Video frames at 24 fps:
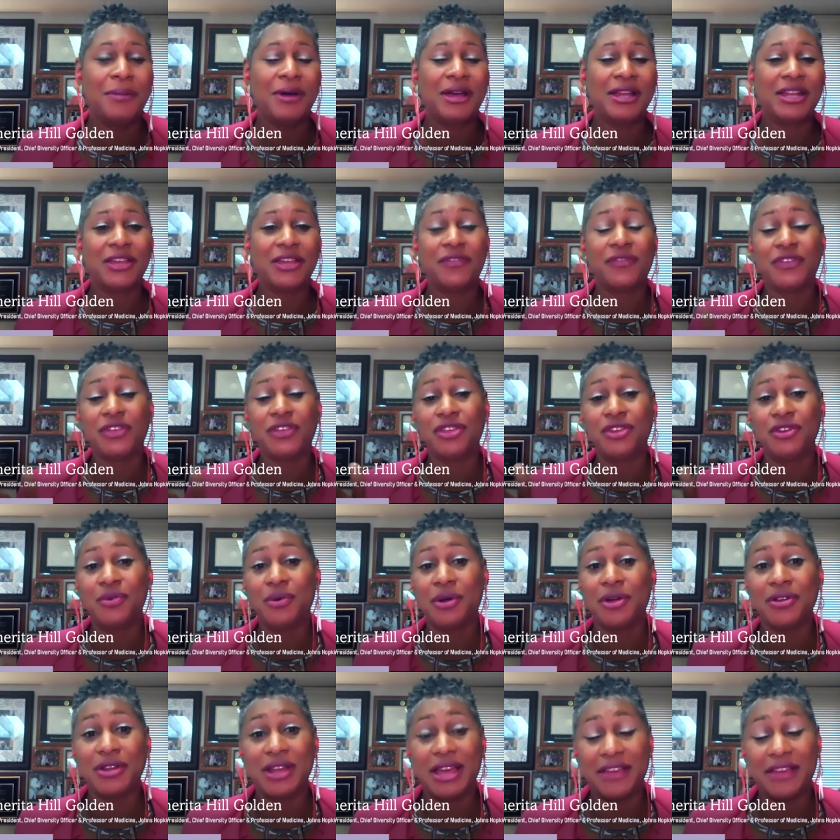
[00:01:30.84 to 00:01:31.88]
But if you
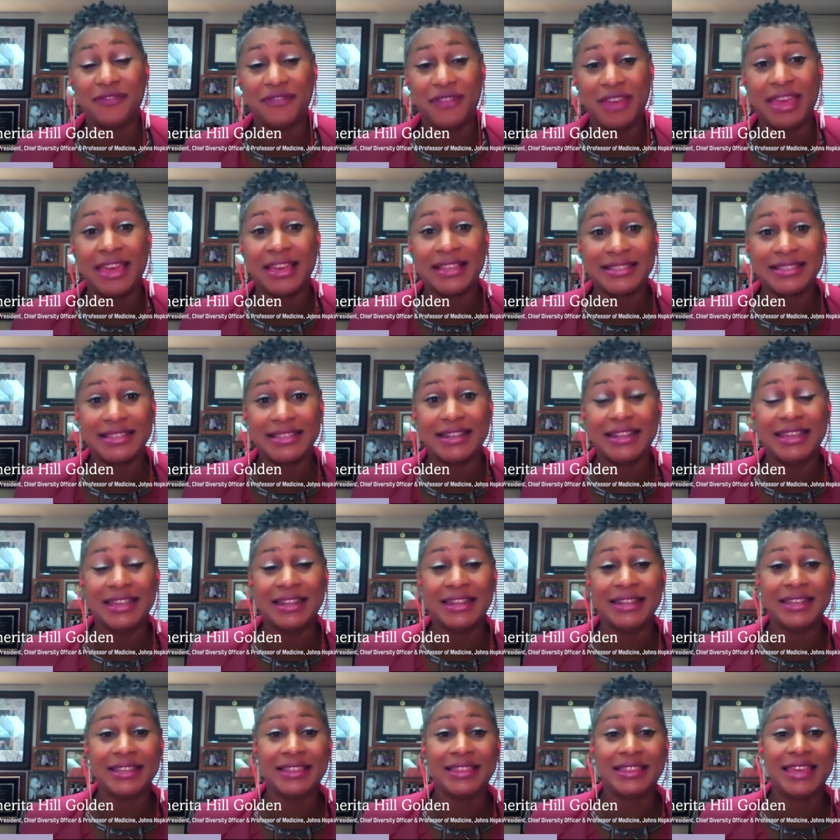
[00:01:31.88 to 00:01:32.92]
are not
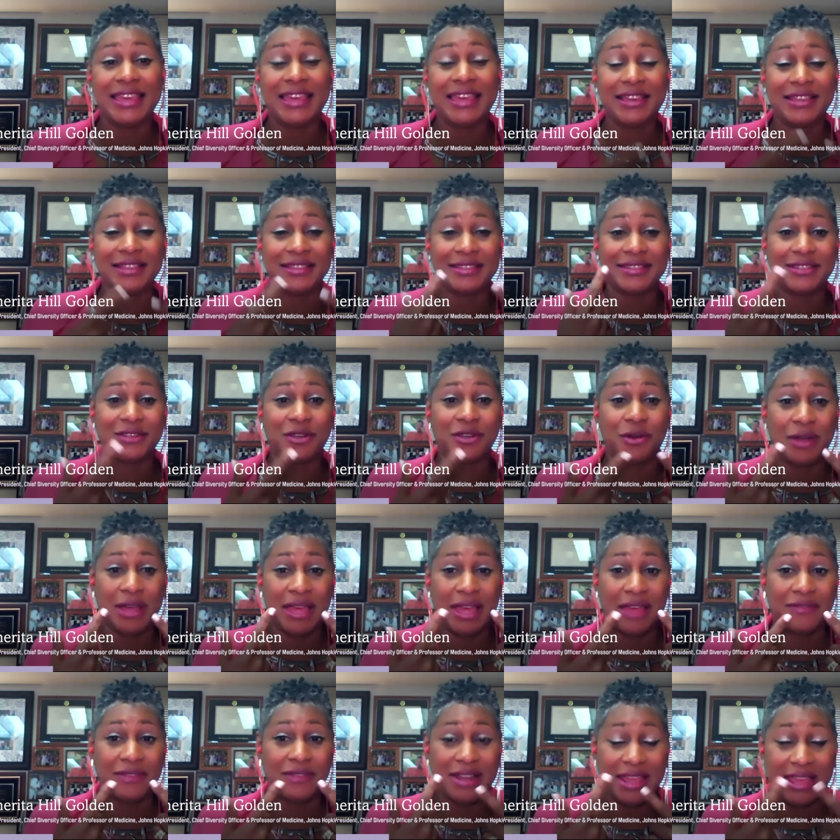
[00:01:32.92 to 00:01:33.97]
vaccinated, they could still
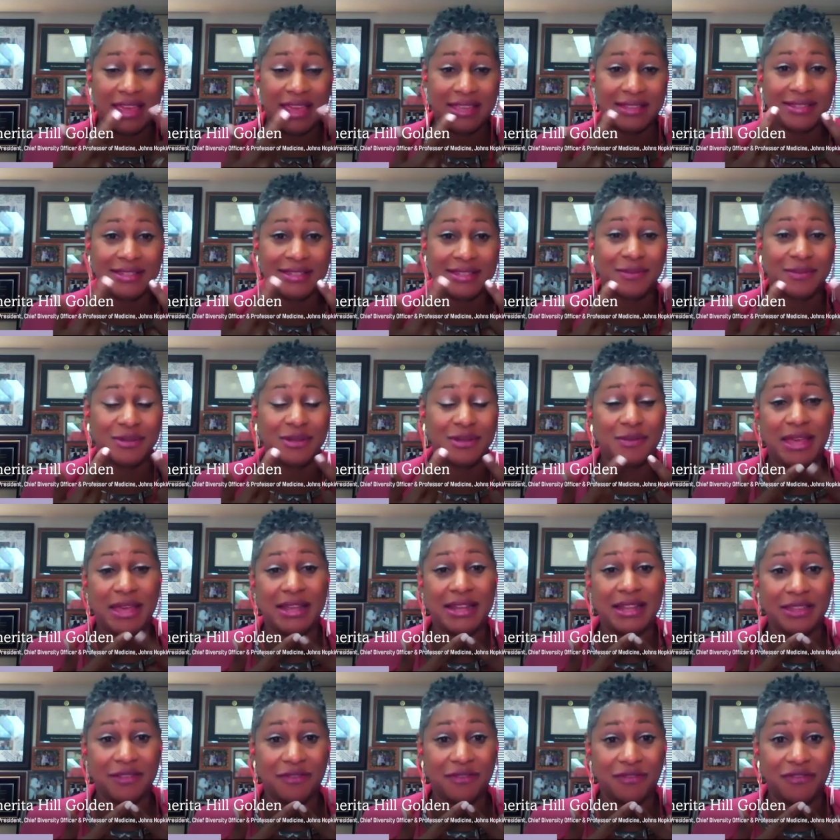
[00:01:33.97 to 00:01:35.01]
have an
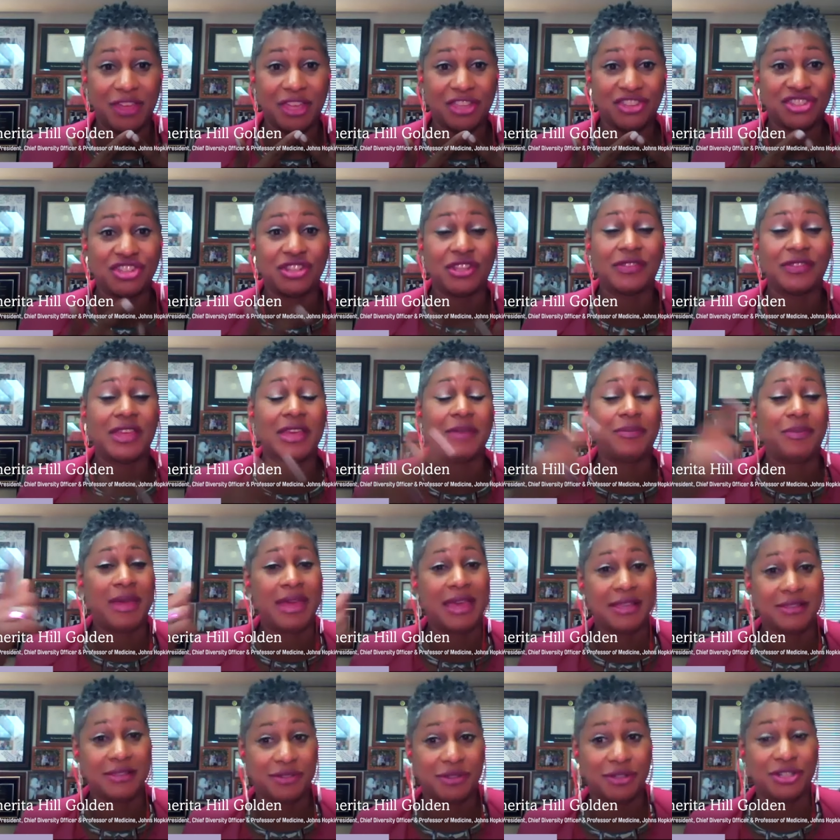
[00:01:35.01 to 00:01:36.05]
asymptomatic infection that they
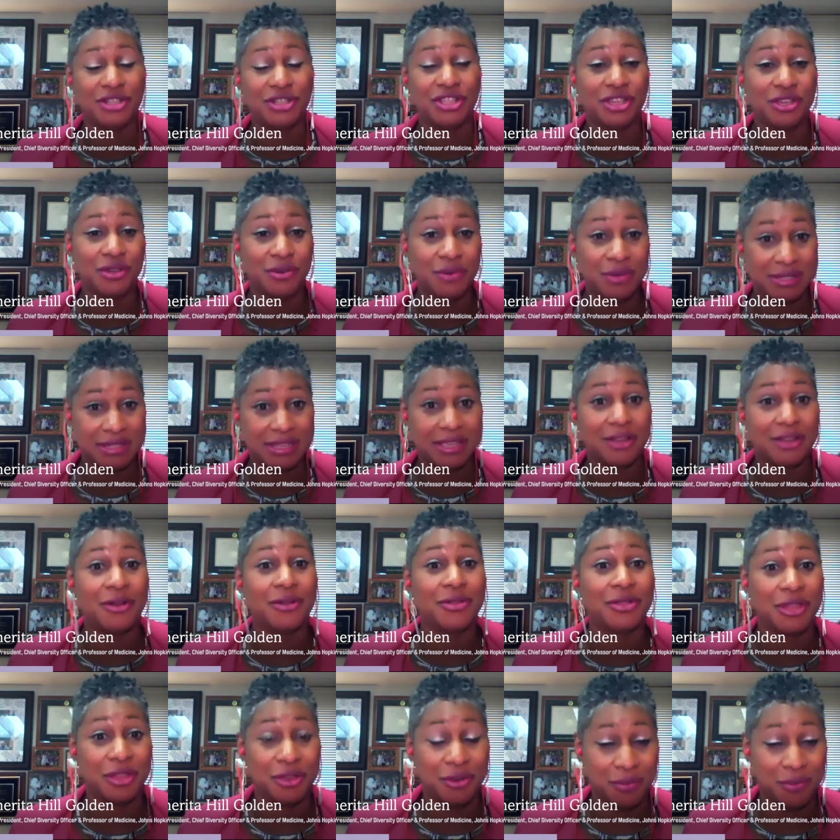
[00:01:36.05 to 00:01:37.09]
pass on to you as a
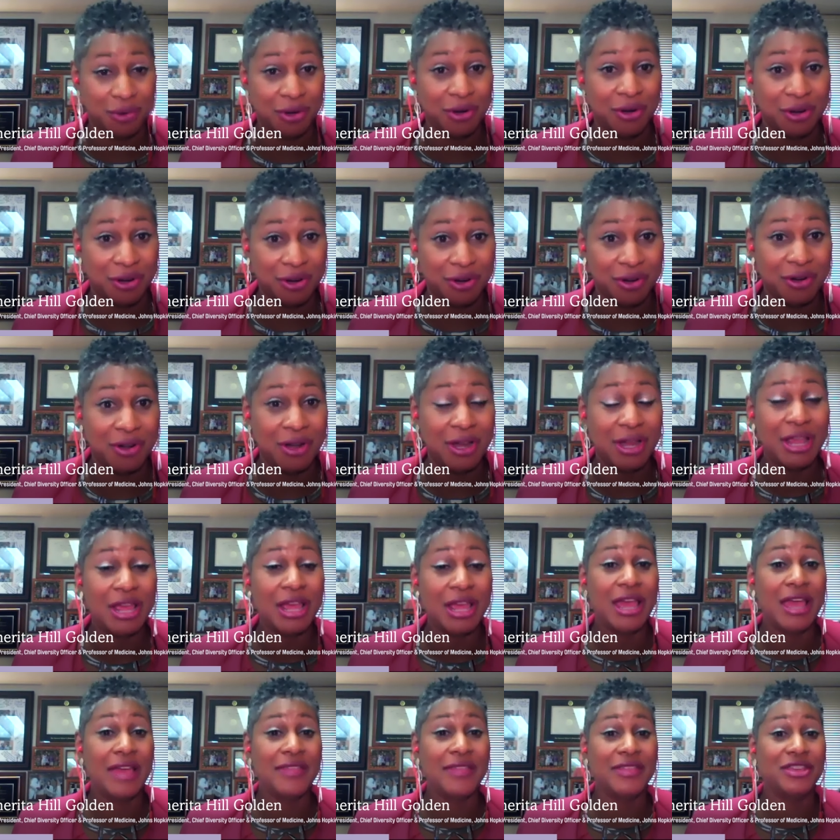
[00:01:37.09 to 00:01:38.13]
healthcare worker.
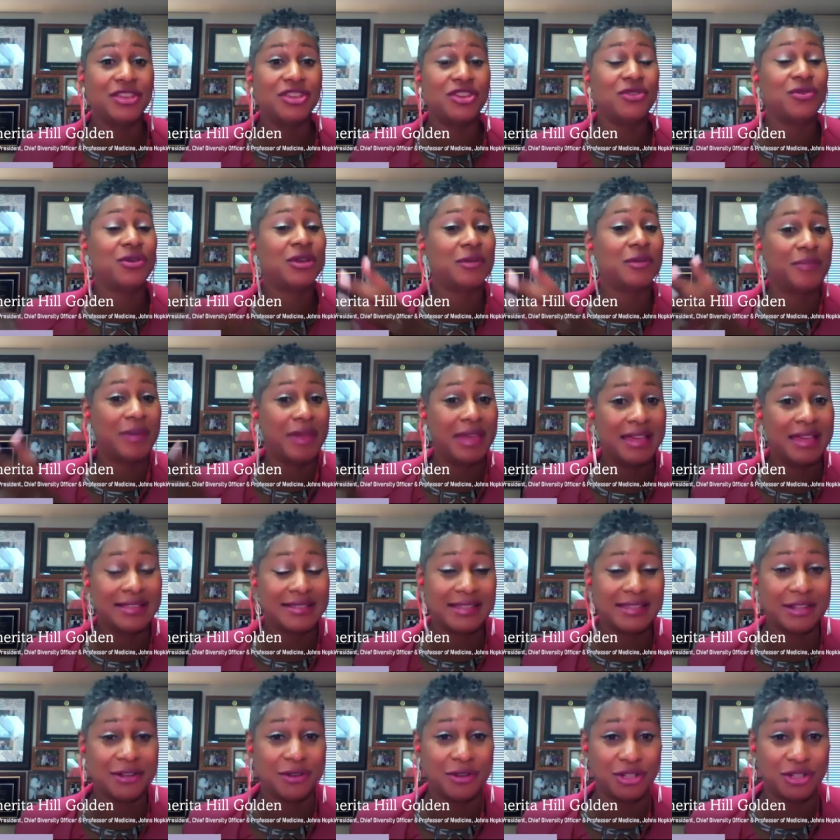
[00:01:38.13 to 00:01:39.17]
And then you could pass
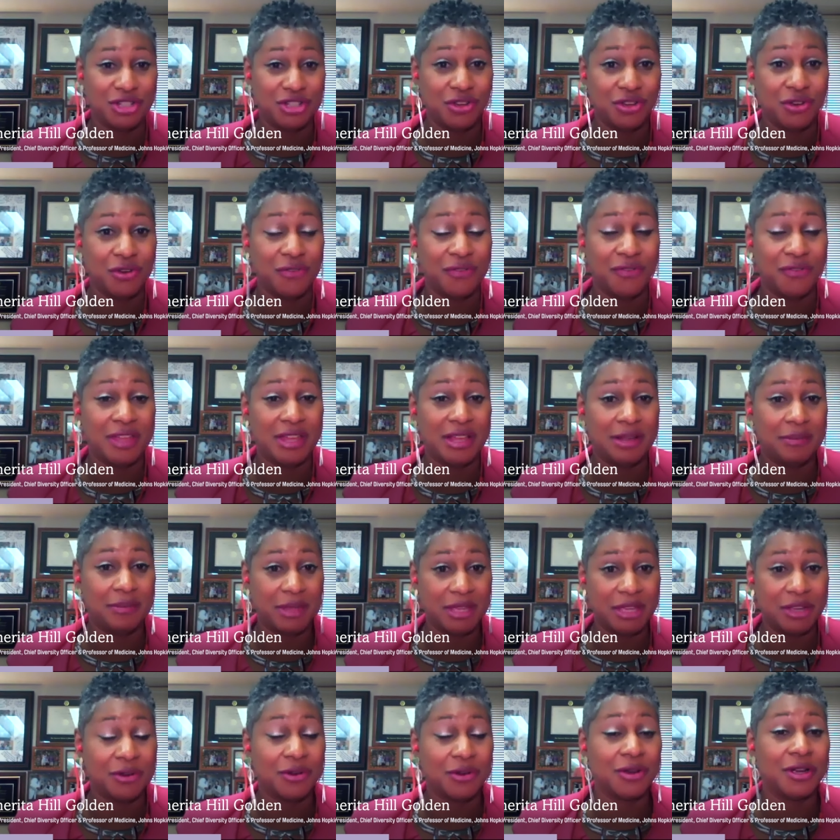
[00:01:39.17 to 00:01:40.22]
that to your
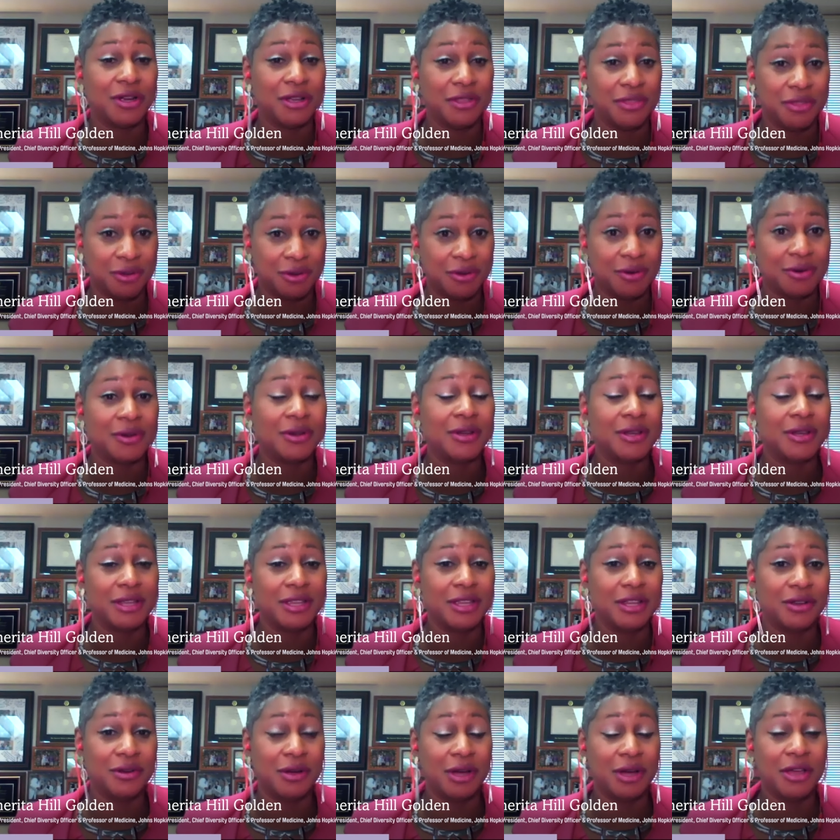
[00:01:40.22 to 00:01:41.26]
family or other
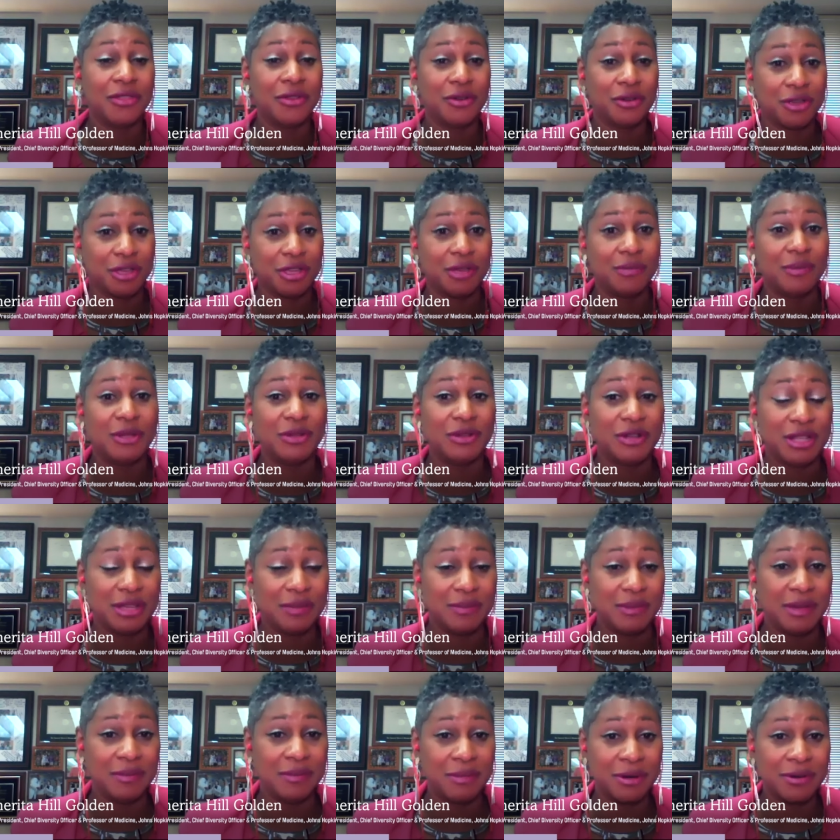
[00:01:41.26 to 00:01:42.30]
you know other community
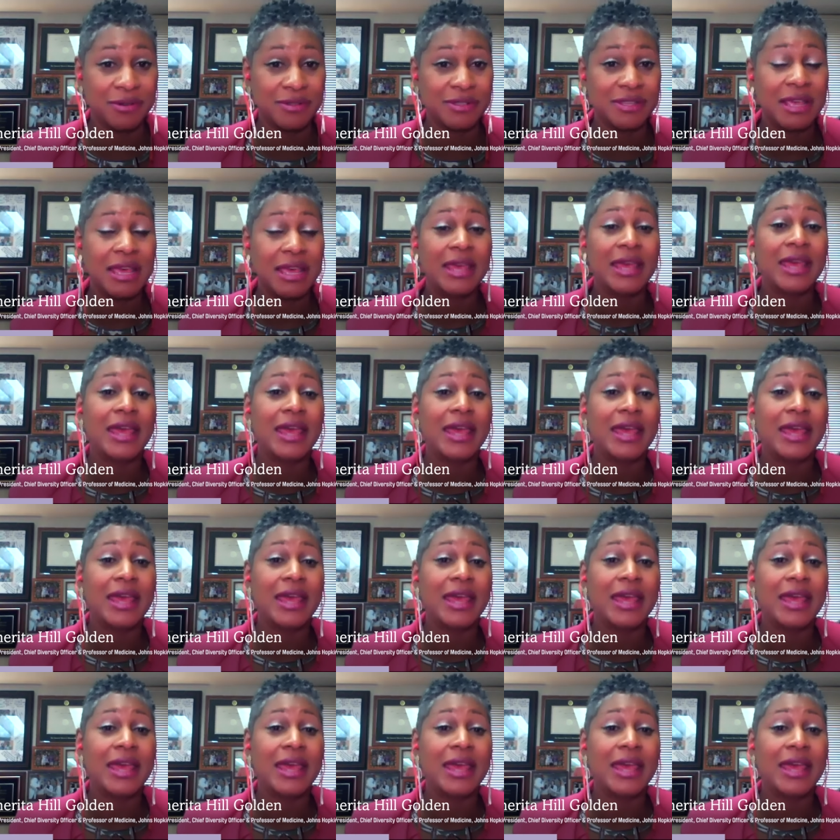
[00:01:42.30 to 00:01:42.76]
members